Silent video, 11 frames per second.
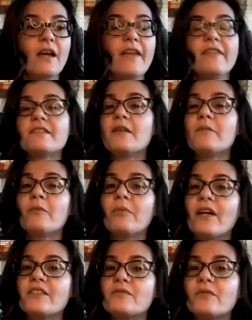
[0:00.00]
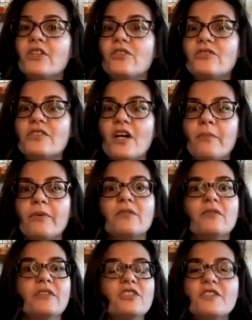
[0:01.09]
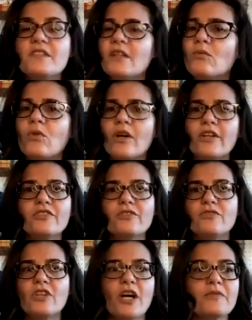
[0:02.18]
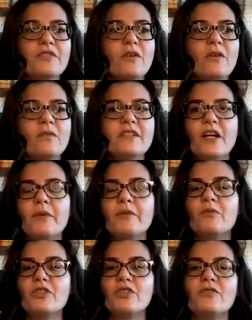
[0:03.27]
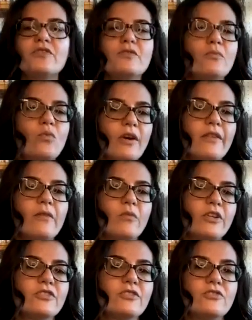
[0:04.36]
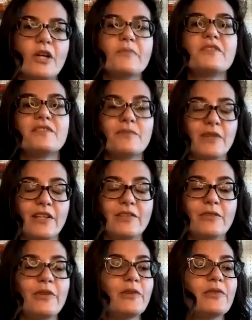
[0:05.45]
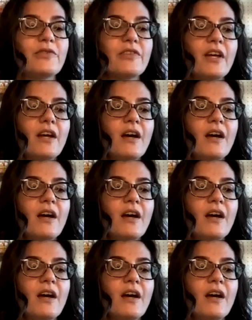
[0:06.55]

And the same applies when you use topical. You just need 1 or 2 drops. The only time you would use more than 1 or 2 drops is when you diffuse.